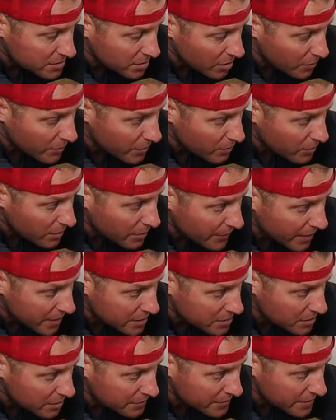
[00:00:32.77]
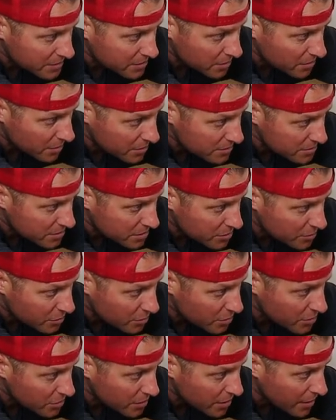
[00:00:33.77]
So we wanna make sure these are
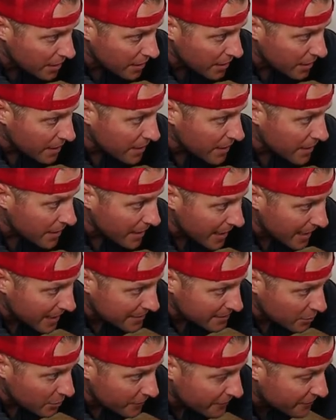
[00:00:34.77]
unscrewed and the